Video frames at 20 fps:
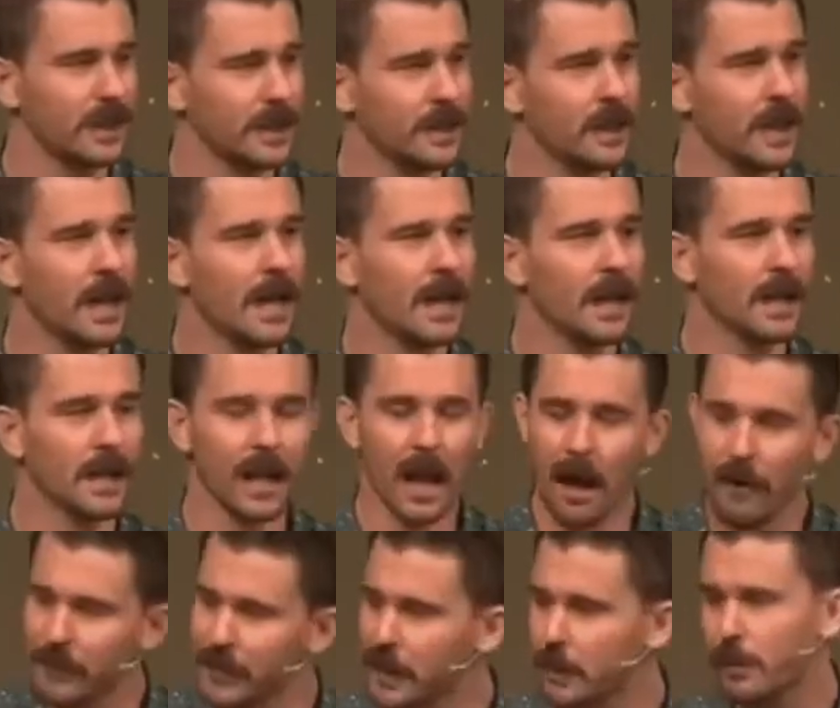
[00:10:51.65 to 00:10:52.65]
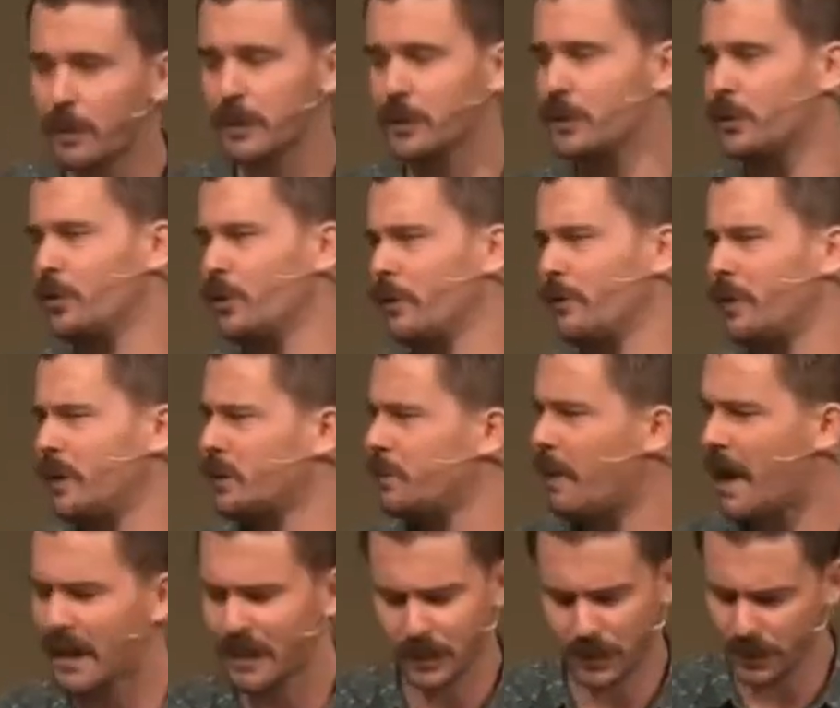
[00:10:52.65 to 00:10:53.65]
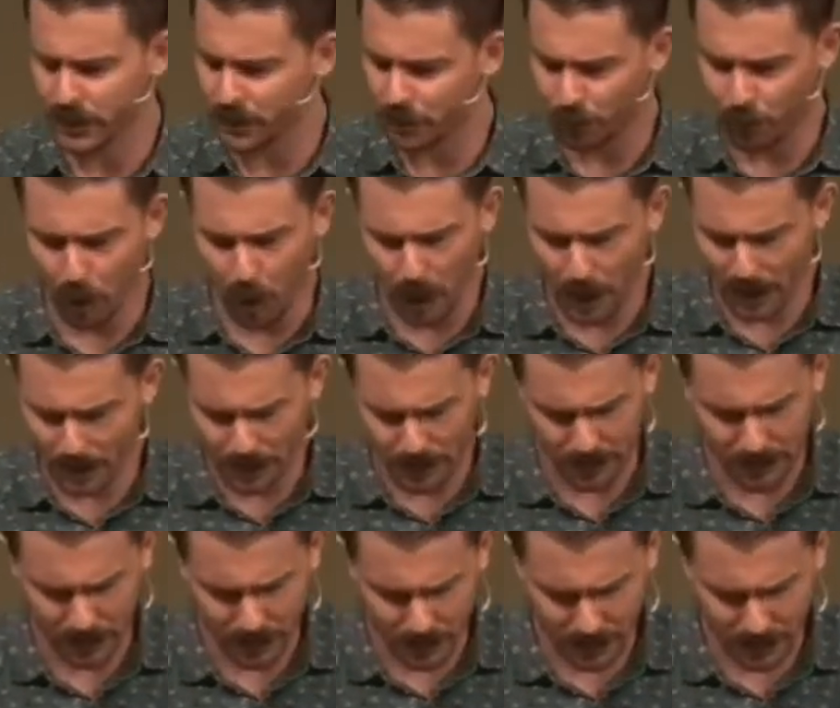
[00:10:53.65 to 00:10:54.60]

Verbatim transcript: In loving pursuit of his matchless bride,